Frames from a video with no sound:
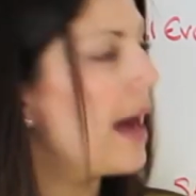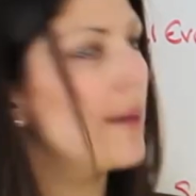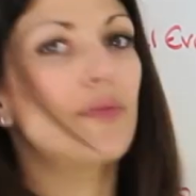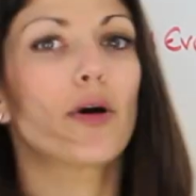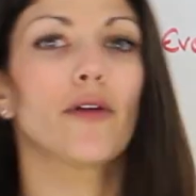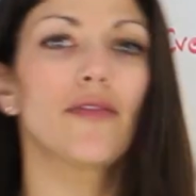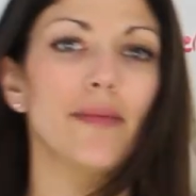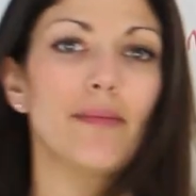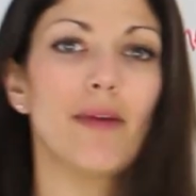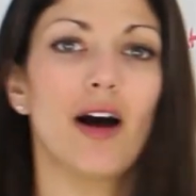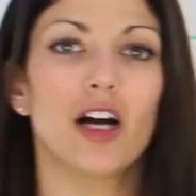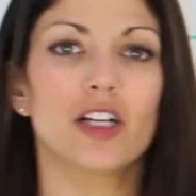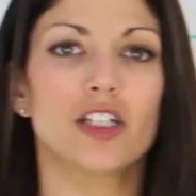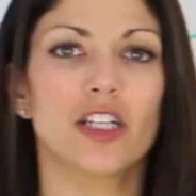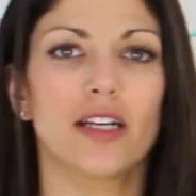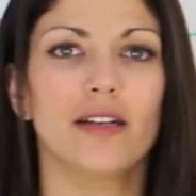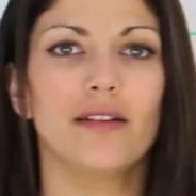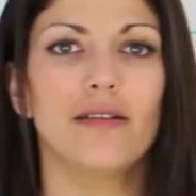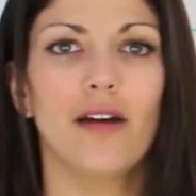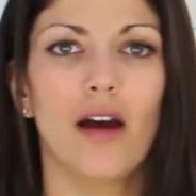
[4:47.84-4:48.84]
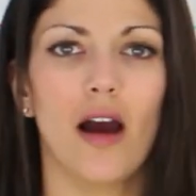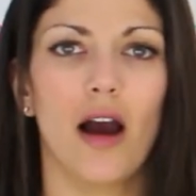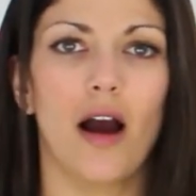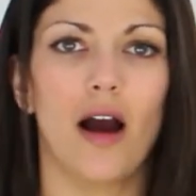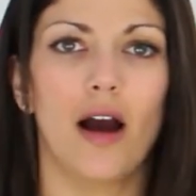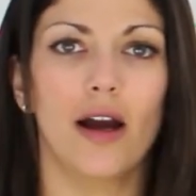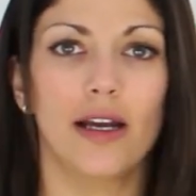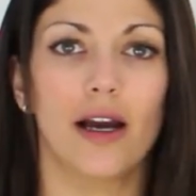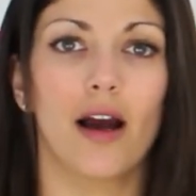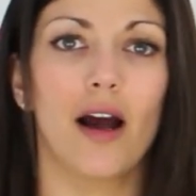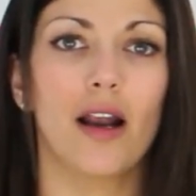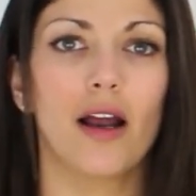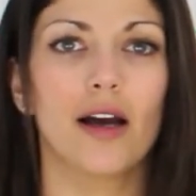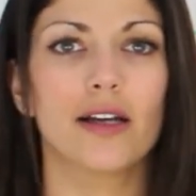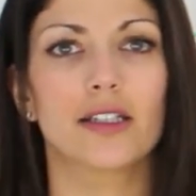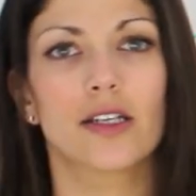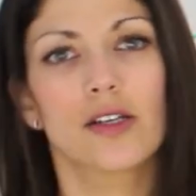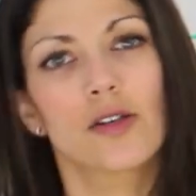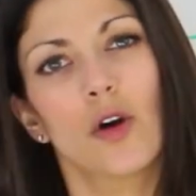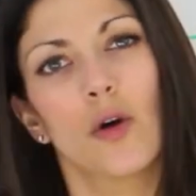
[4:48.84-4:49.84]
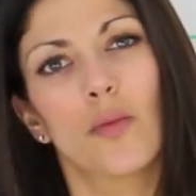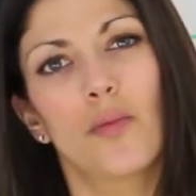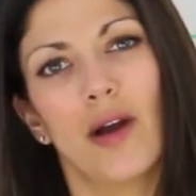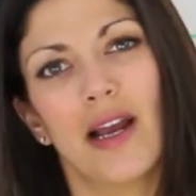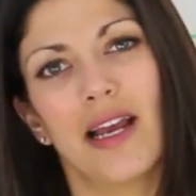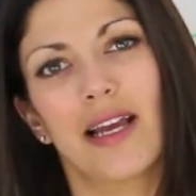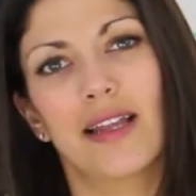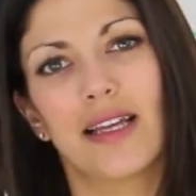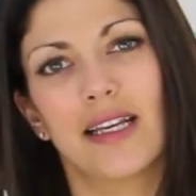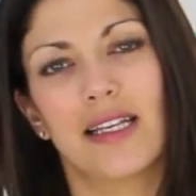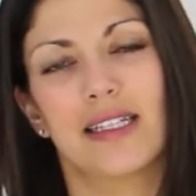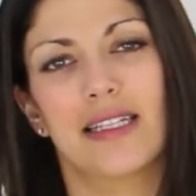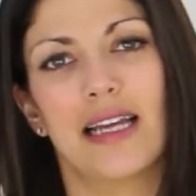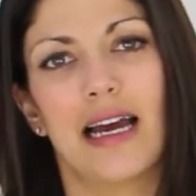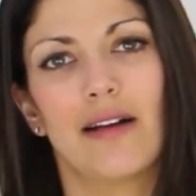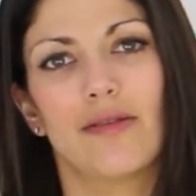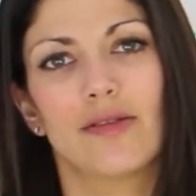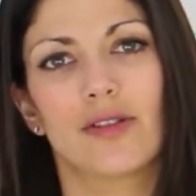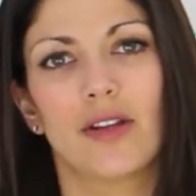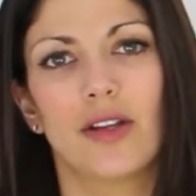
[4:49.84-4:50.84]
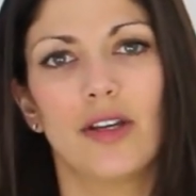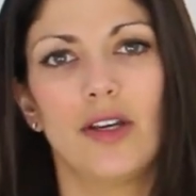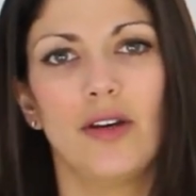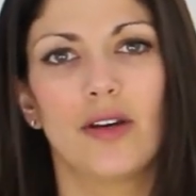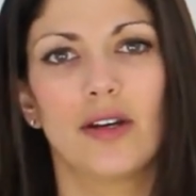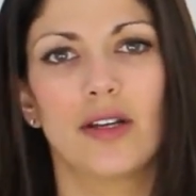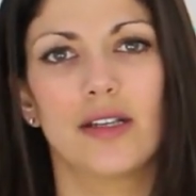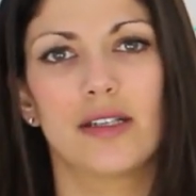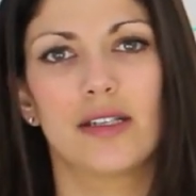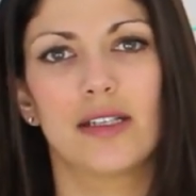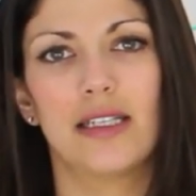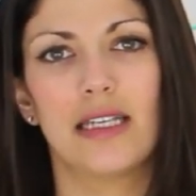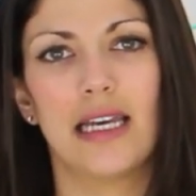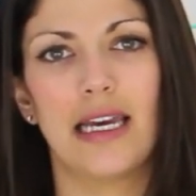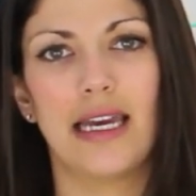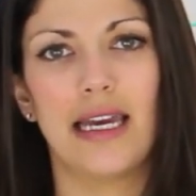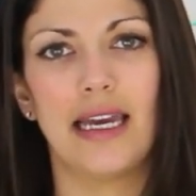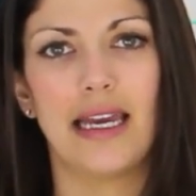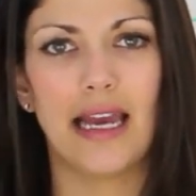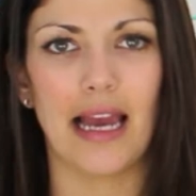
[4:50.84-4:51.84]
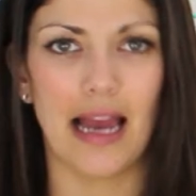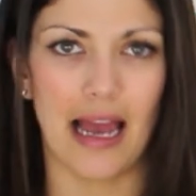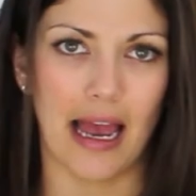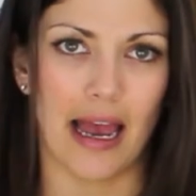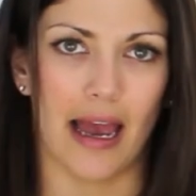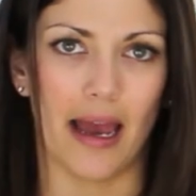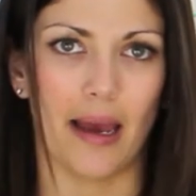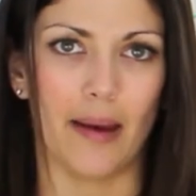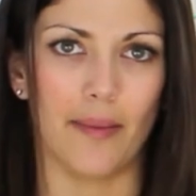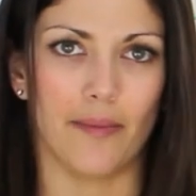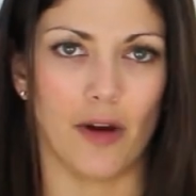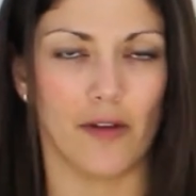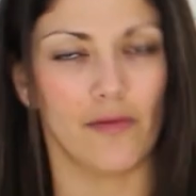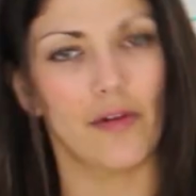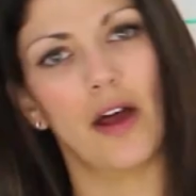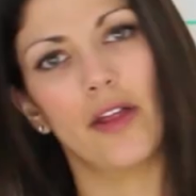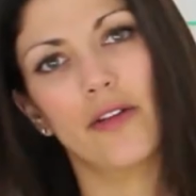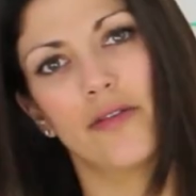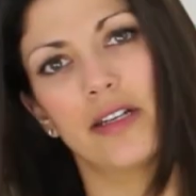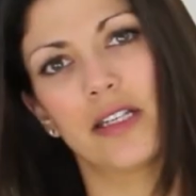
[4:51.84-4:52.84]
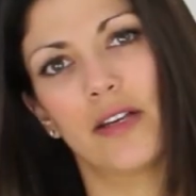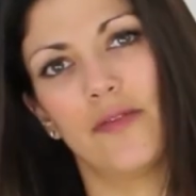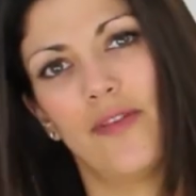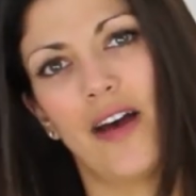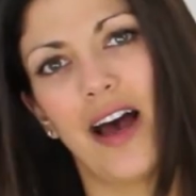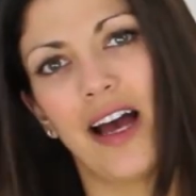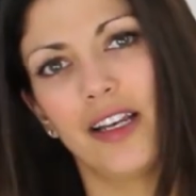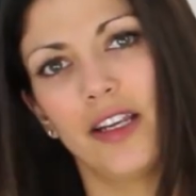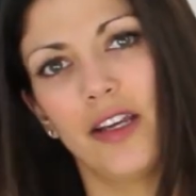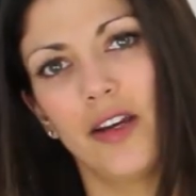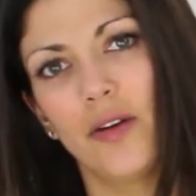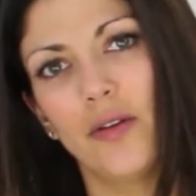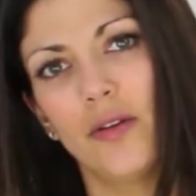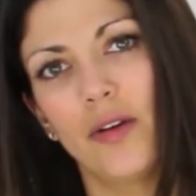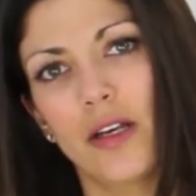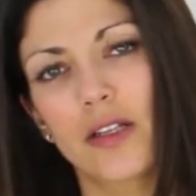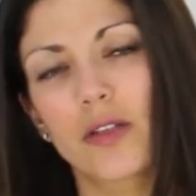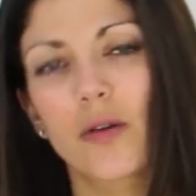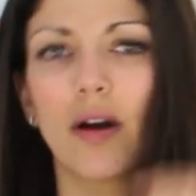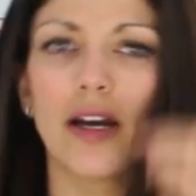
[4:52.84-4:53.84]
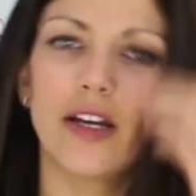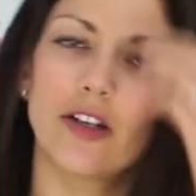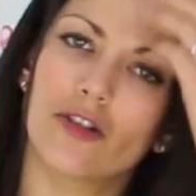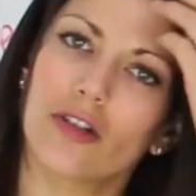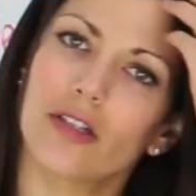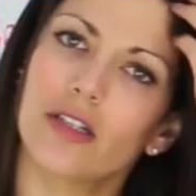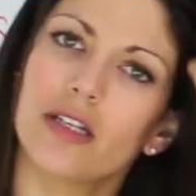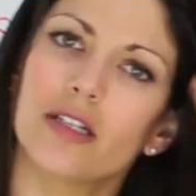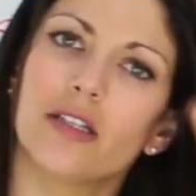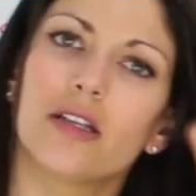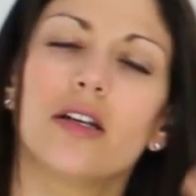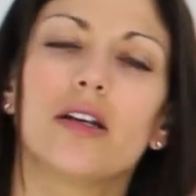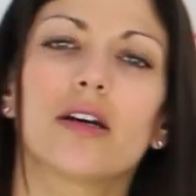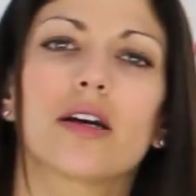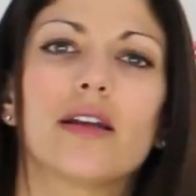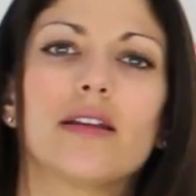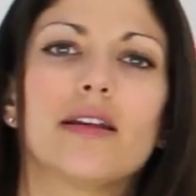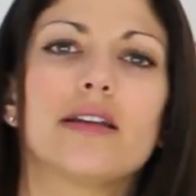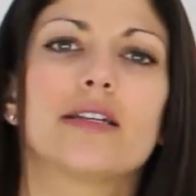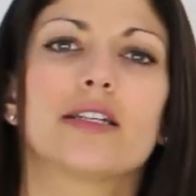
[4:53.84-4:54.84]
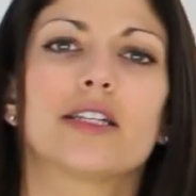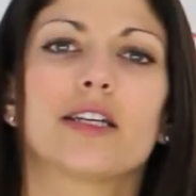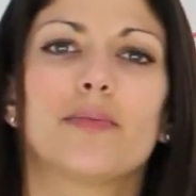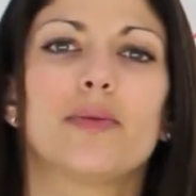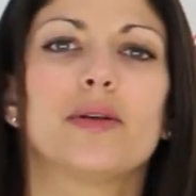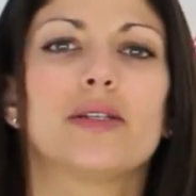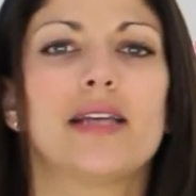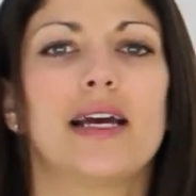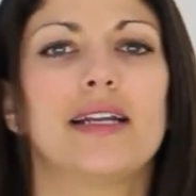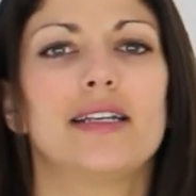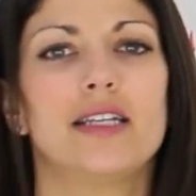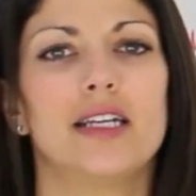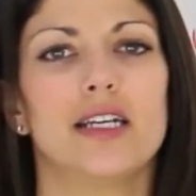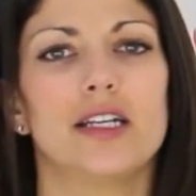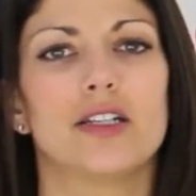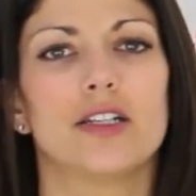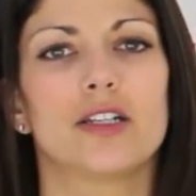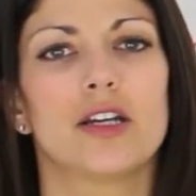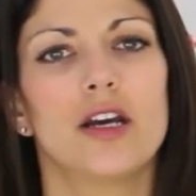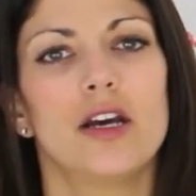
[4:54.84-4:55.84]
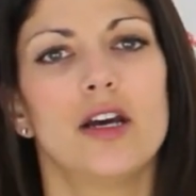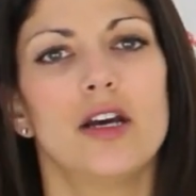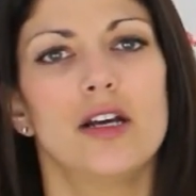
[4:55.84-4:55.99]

Profit margin, I like to sort of break this down so that you can see rather as a value. It's quite interesting to look at this as a percentage.